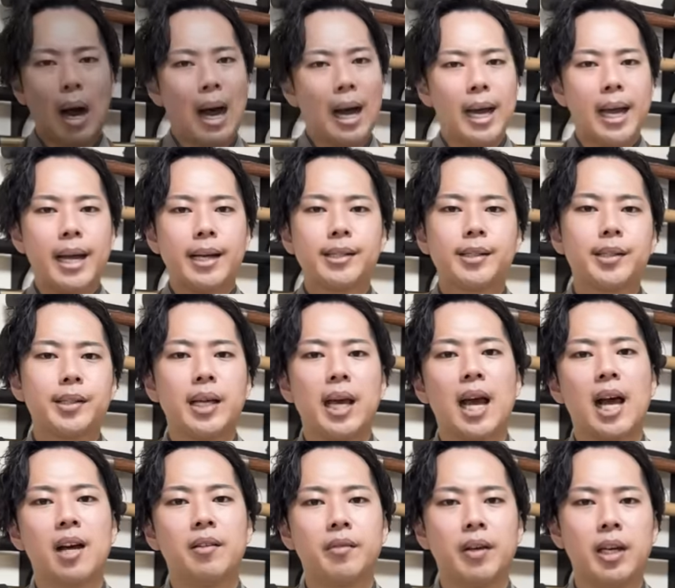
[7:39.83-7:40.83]
I actually
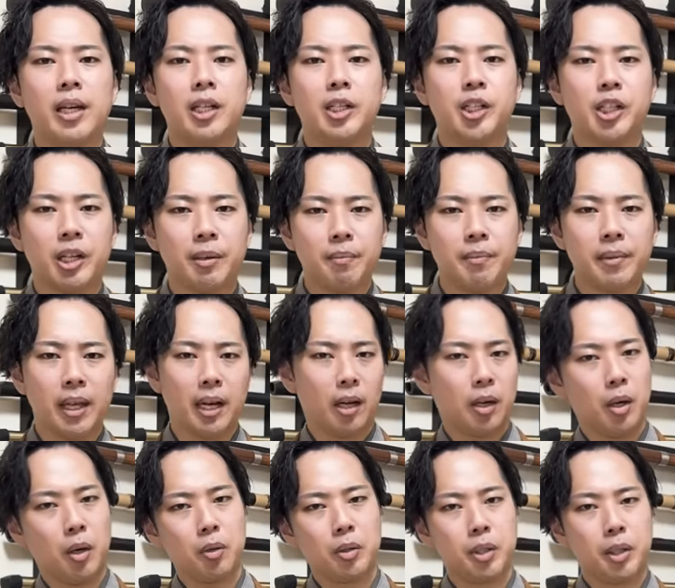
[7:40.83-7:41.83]
have a gym that I
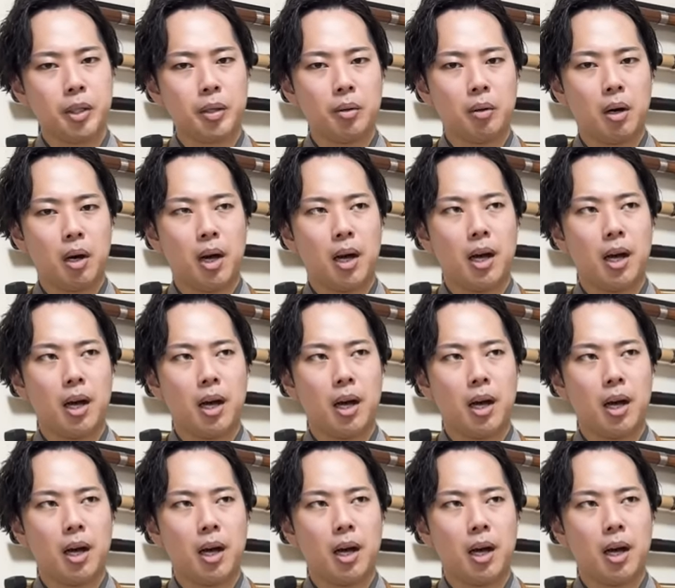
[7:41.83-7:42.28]
go to.